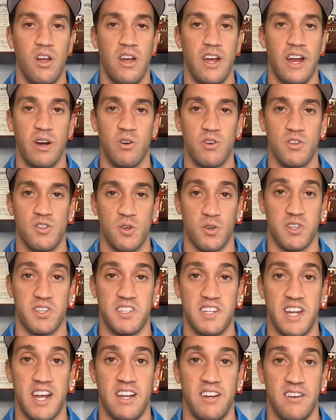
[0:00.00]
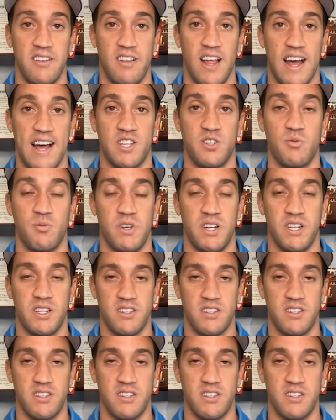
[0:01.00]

Arizona State last week.